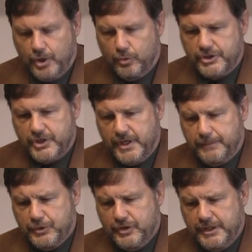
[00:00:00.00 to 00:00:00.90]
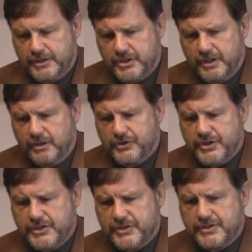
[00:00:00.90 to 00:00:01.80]
What chapter 8 tells
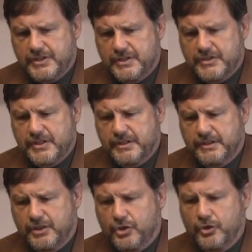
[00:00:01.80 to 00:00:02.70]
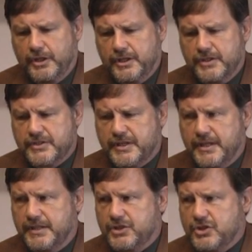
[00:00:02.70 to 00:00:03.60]
us is that there is
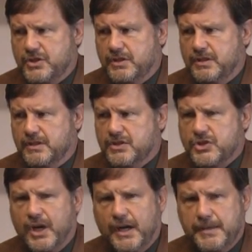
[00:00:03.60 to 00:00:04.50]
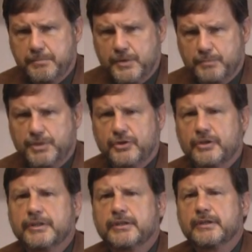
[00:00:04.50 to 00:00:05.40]
a time
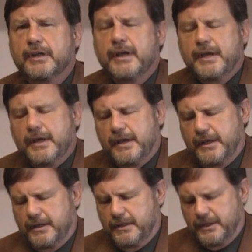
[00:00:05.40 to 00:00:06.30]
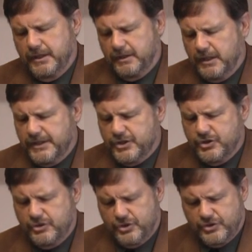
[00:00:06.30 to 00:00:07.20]
period. And I'd like
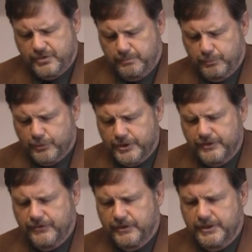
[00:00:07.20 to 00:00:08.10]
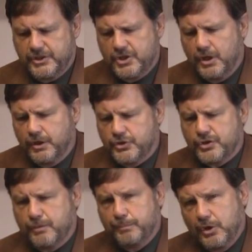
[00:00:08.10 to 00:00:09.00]
to just briefly
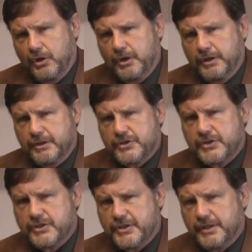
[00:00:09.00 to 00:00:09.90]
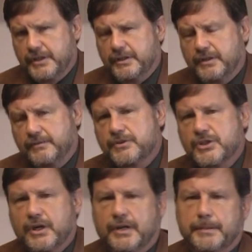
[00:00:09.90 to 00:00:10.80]
touch upon the study of
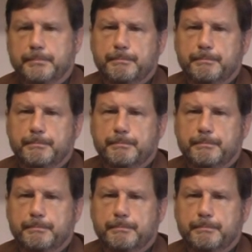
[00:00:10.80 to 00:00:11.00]
time.